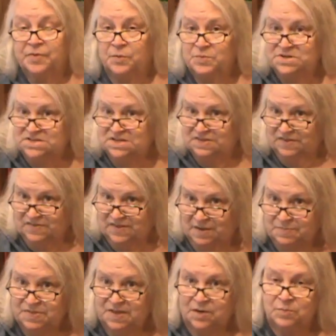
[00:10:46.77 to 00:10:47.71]
We did the
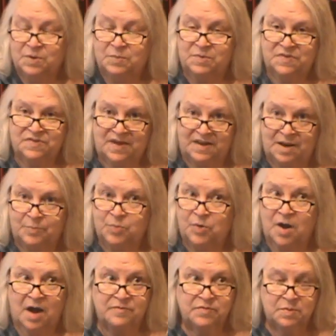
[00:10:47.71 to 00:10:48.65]
same thing. We would set up
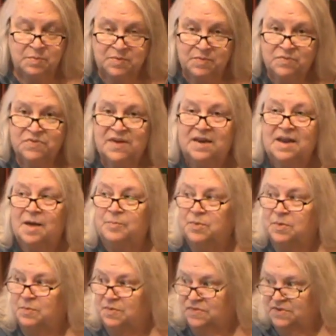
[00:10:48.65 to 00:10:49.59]
wherever we would set up,
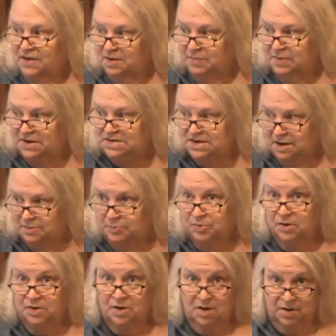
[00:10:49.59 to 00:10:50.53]
we would set up a
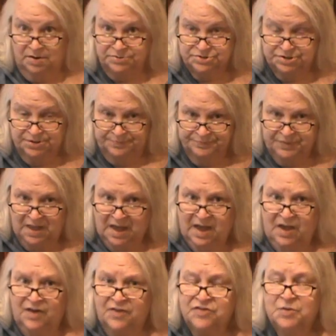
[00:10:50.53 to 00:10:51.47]
temporary altar.
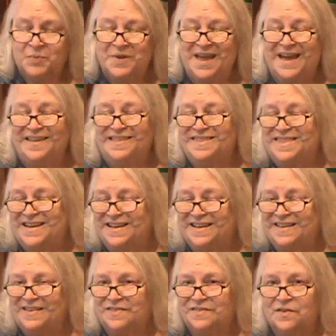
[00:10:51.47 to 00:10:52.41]
So we had
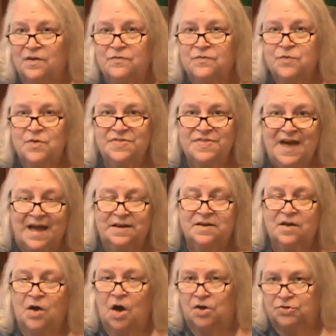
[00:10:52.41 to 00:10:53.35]
things for
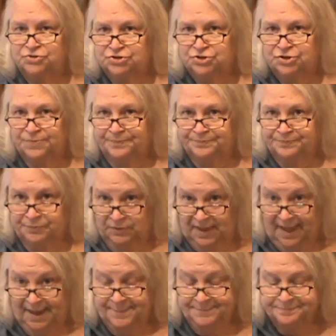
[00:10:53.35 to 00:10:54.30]
that altar,
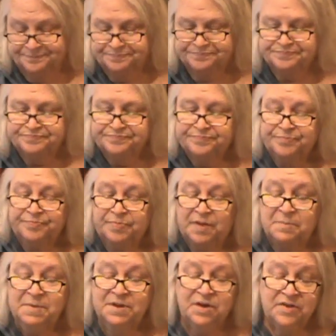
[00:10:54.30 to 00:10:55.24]
okay?
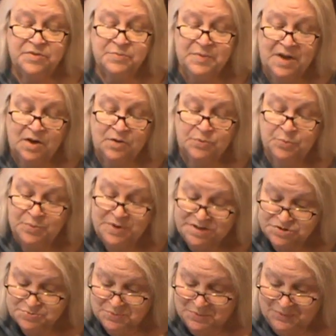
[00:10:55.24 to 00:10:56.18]
Because we held
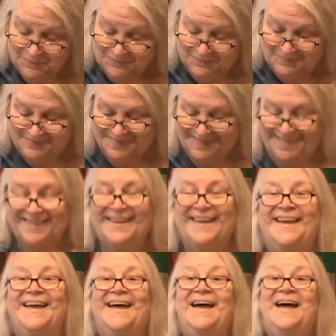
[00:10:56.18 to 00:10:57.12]
ritual,
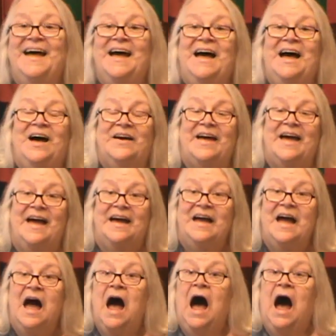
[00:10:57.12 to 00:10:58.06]

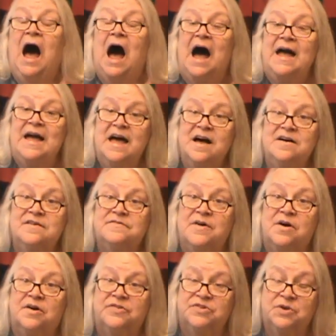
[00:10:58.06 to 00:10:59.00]
okay? I have
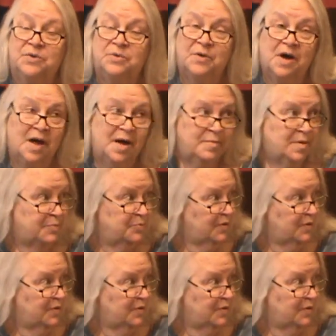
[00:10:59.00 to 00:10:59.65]
also um, a